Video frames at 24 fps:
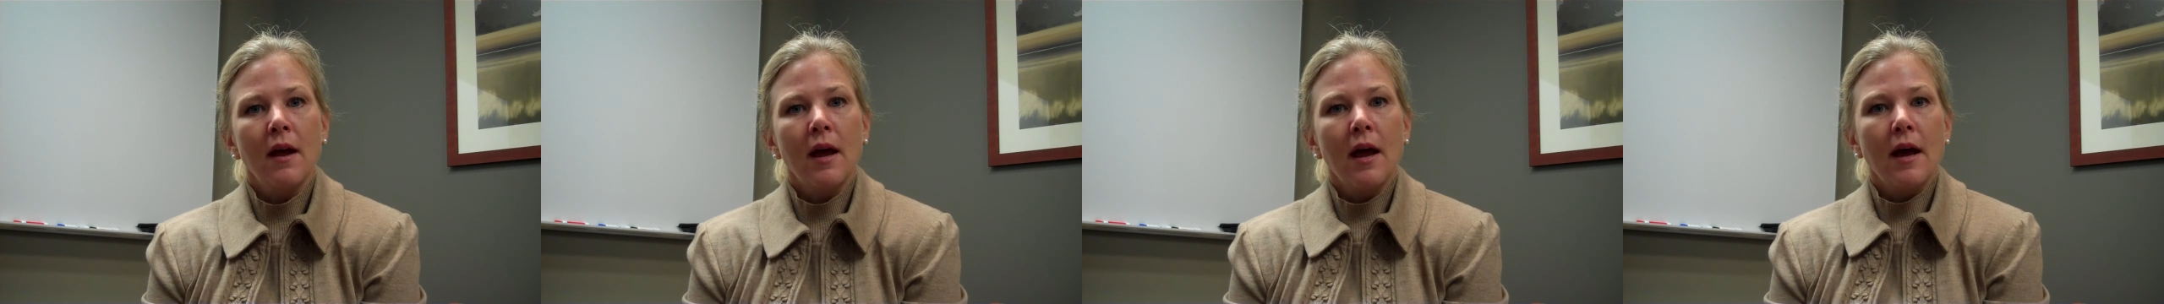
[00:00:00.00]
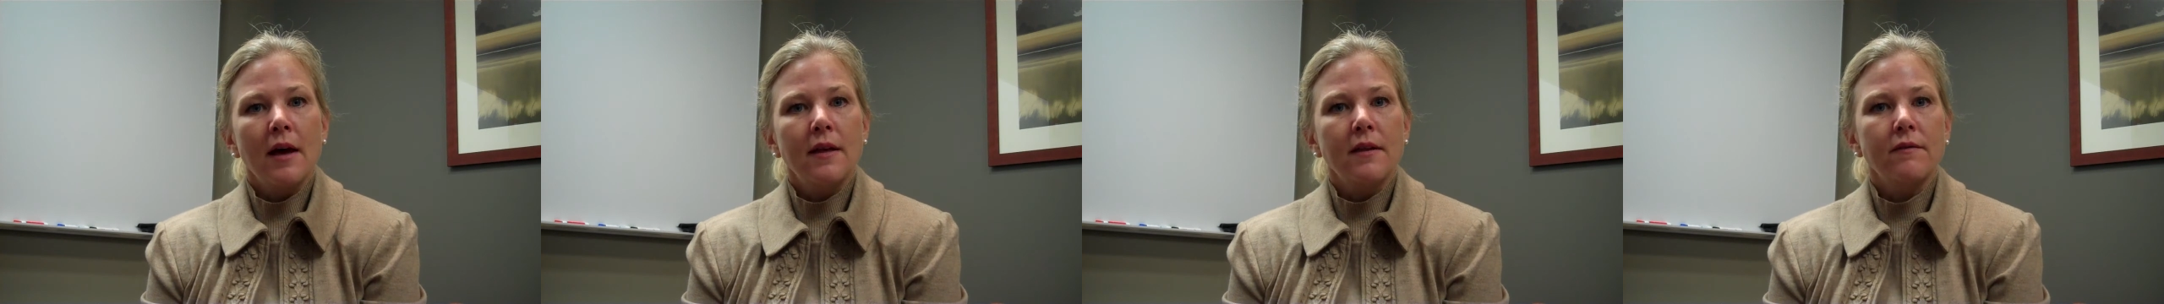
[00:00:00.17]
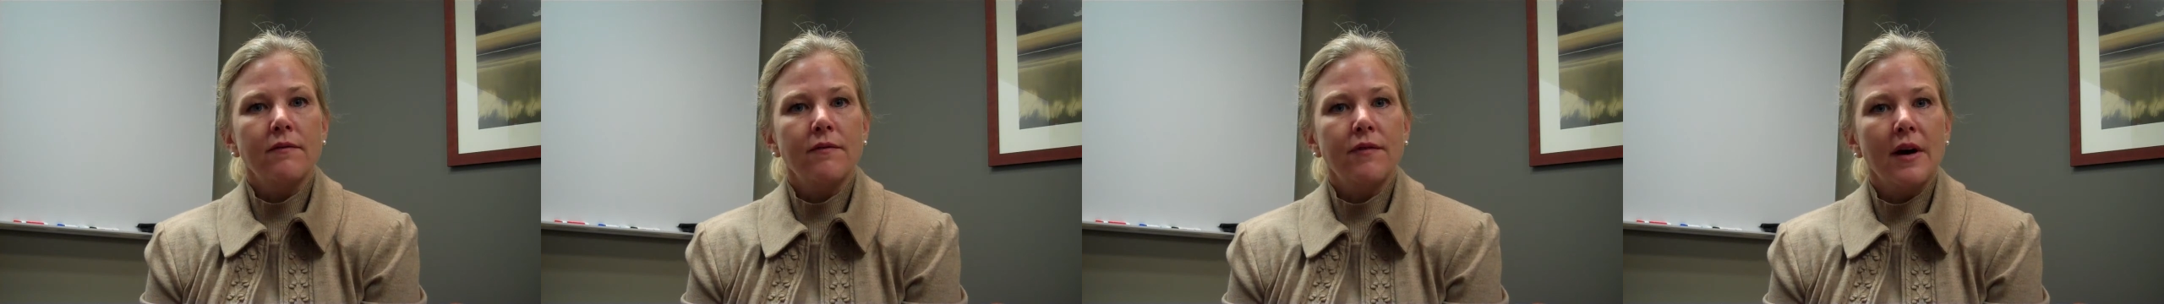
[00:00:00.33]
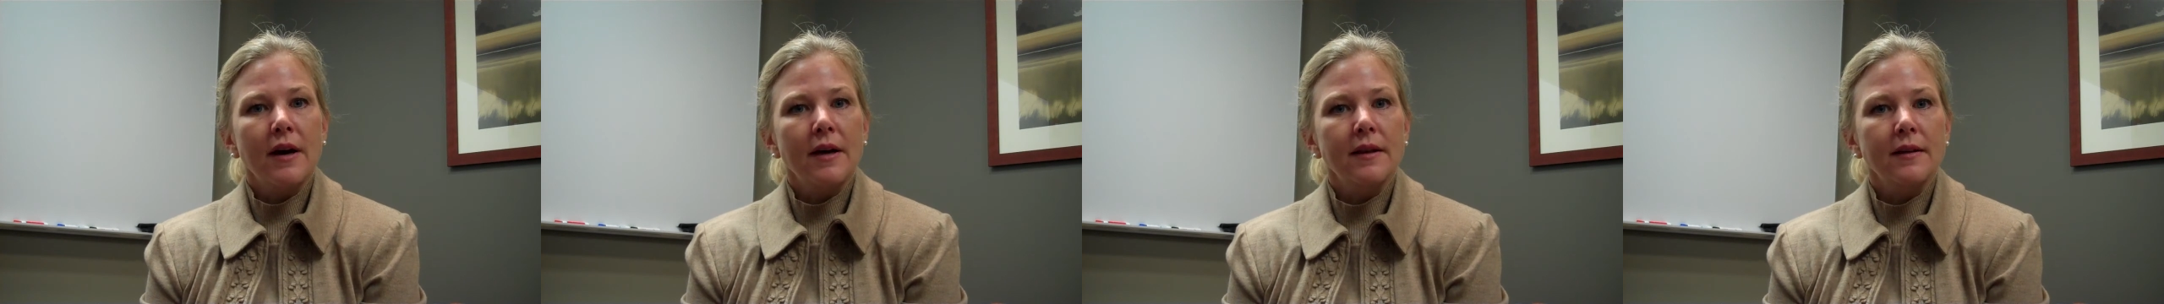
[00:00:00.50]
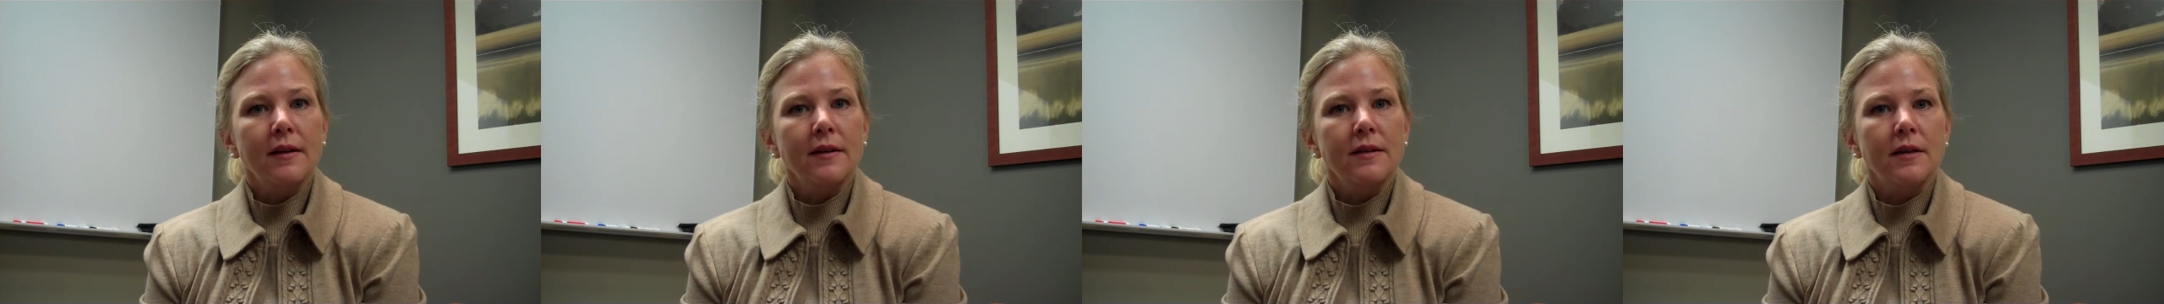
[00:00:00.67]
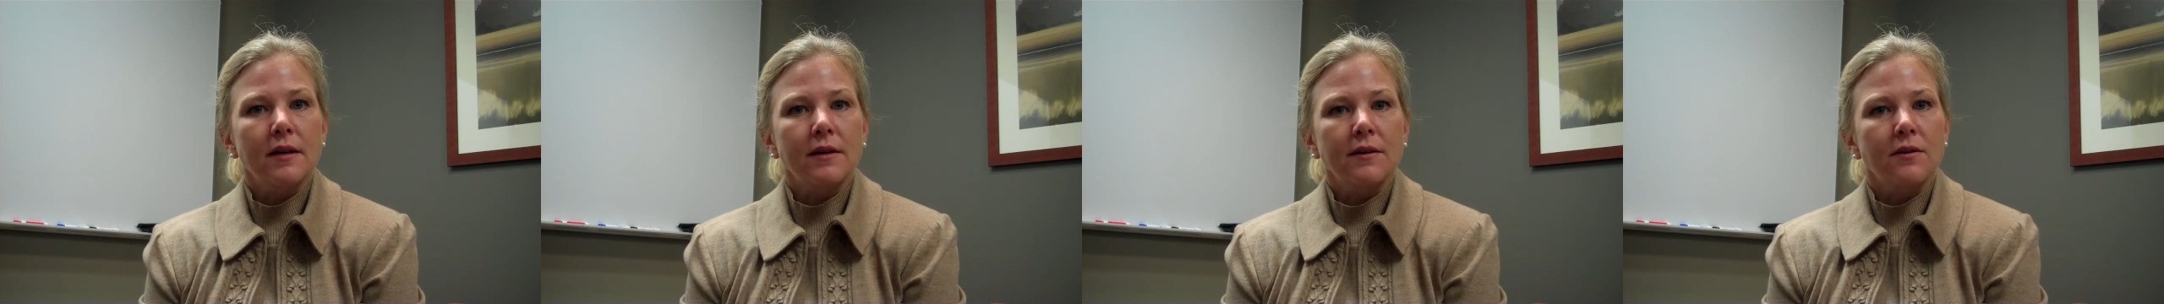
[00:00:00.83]
And then finally,
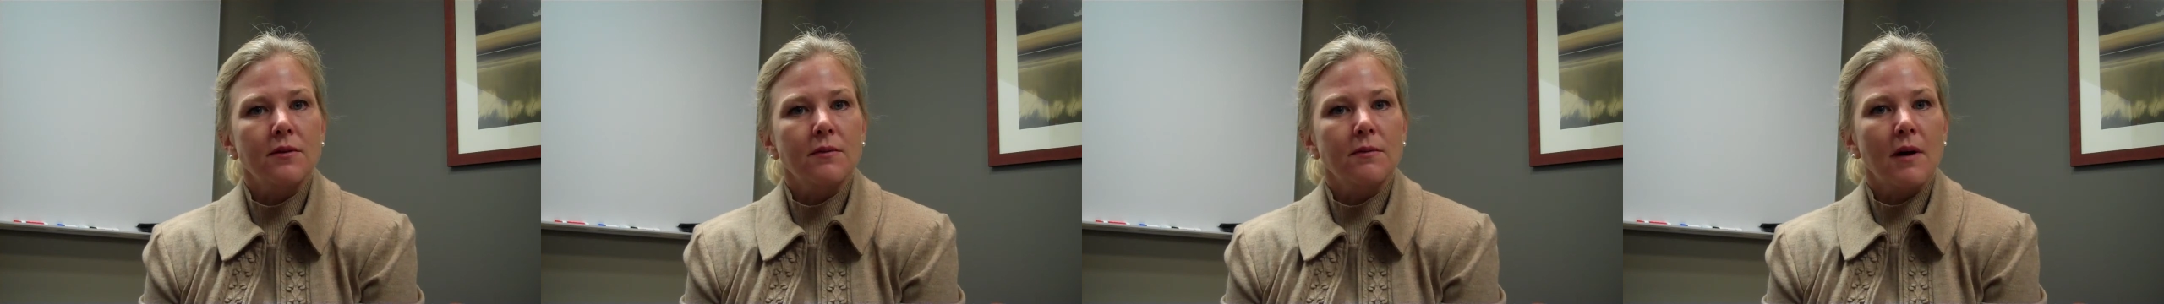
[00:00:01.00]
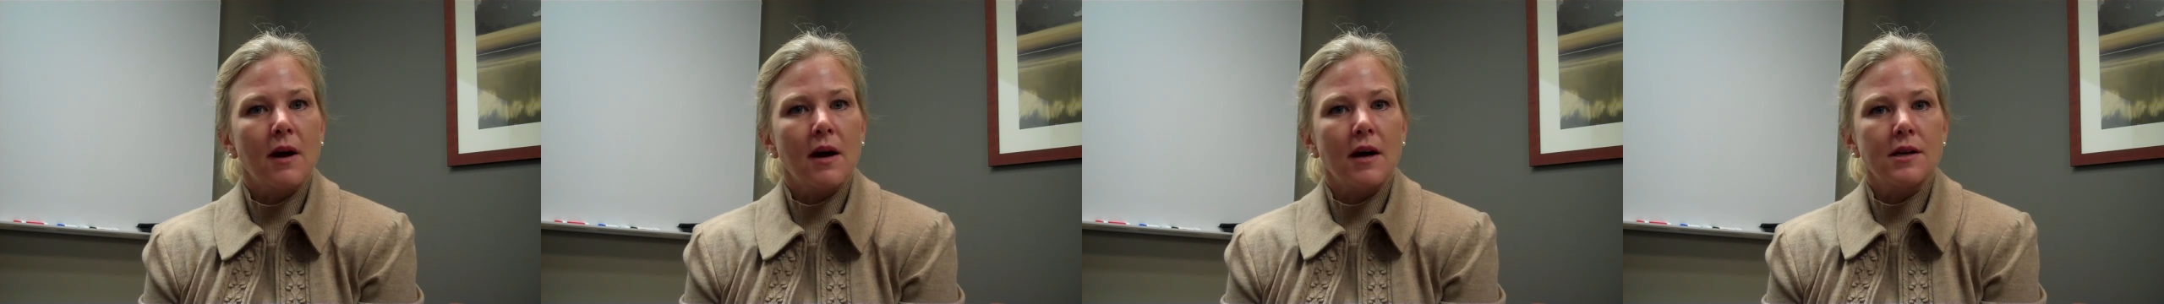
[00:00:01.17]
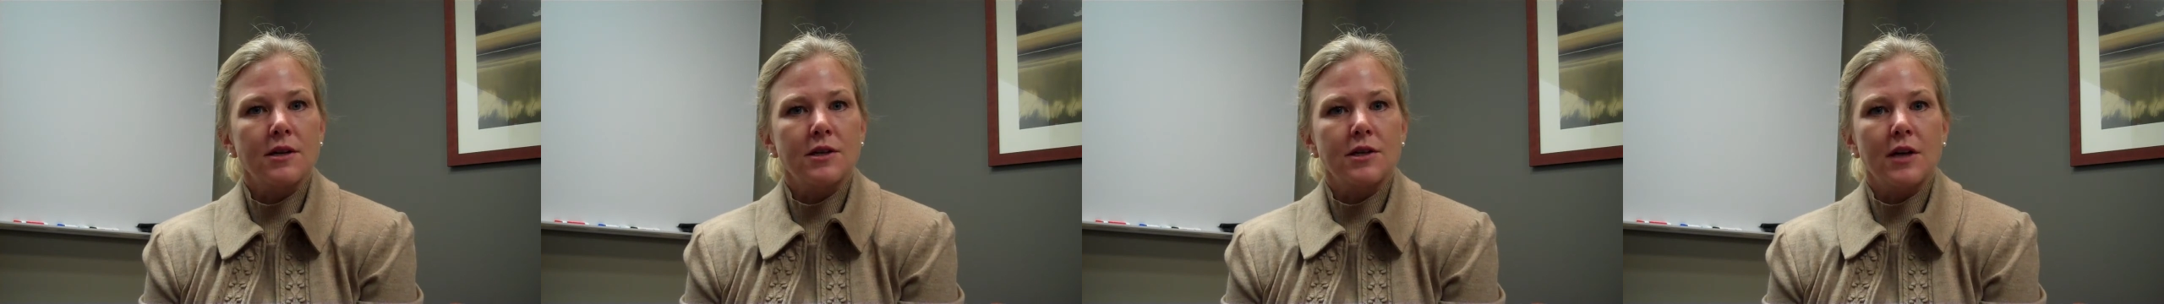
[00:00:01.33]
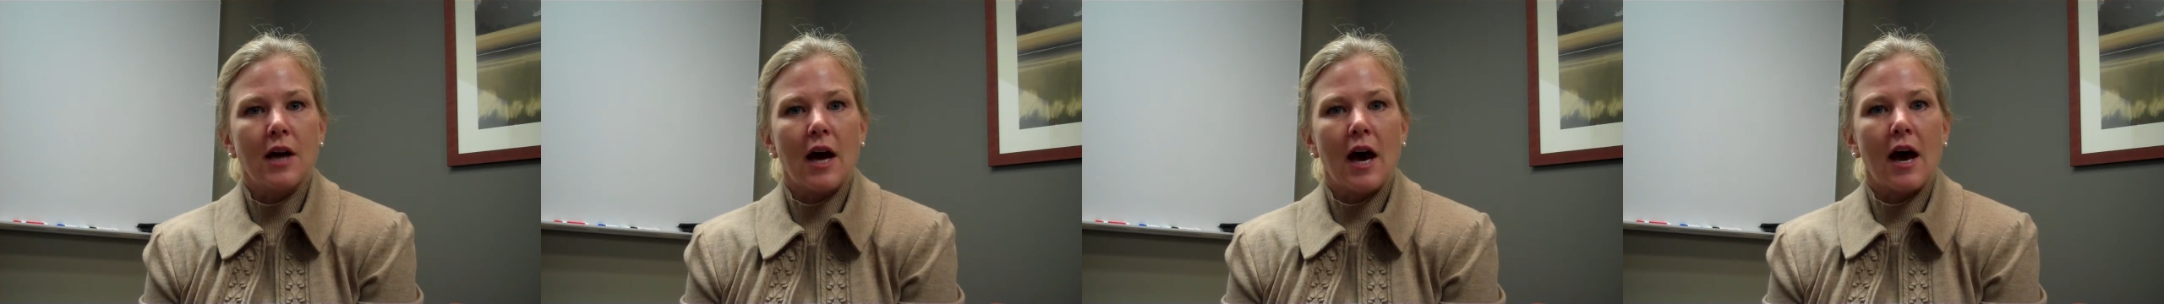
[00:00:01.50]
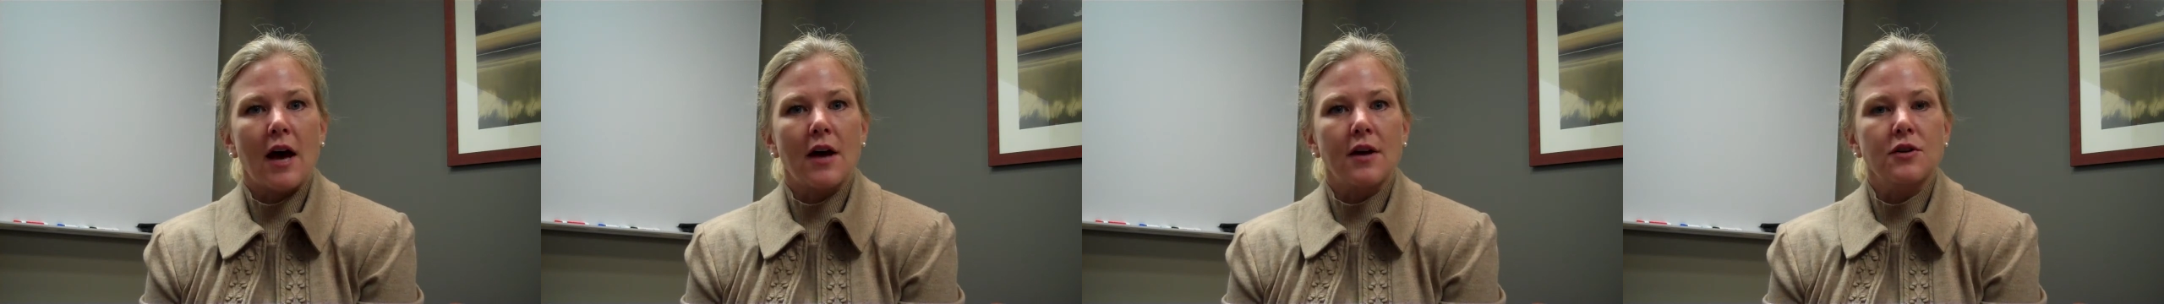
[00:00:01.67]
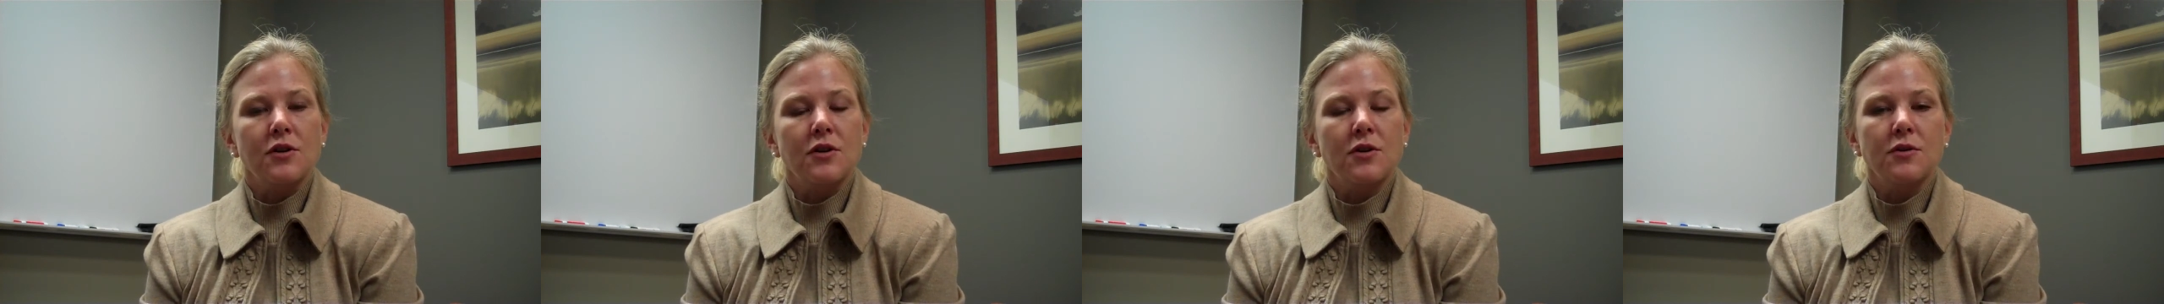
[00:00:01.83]
Dr. Raj Dash,